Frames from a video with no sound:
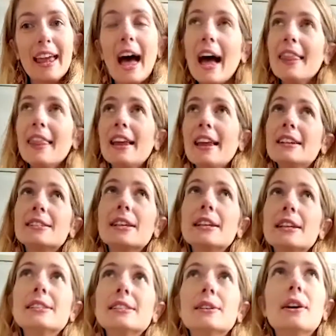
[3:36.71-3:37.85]
and
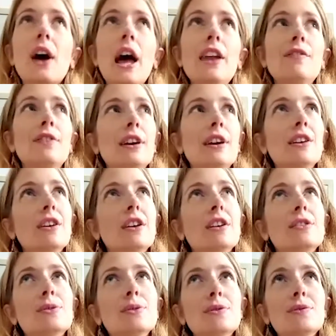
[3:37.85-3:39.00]
it's kind of a
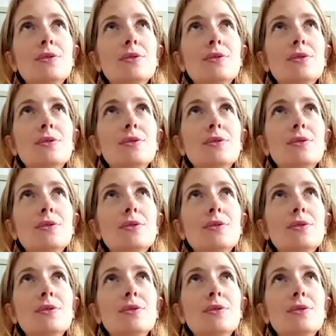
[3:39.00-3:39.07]
sort of